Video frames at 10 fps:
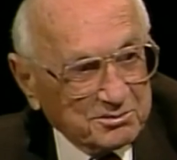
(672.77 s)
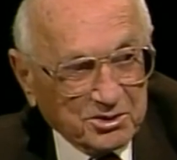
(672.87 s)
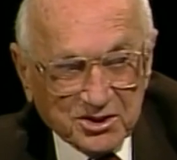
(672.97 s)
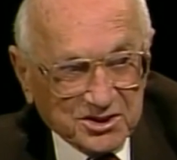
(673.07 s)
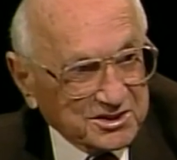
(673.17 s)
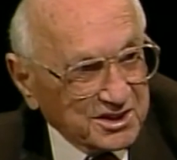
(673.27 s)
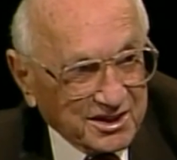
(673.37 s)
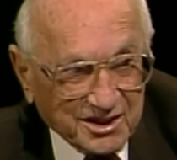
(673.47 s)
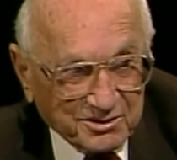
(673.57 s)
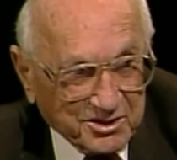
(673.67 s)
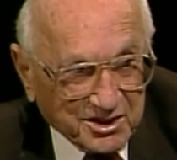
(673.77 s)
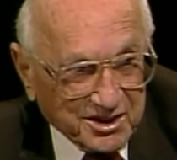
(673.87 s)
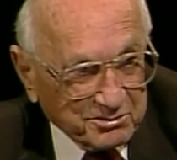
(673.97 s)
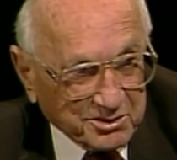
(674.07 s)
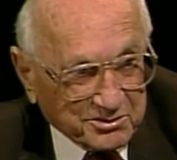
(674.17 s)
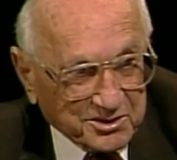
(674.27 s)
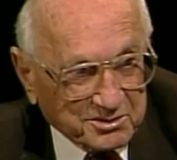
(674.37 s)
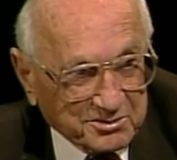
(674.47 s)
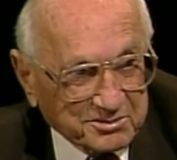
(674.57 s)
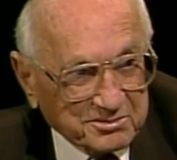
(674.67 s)
But it does not have economic
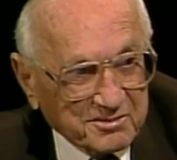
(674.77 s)
freedom.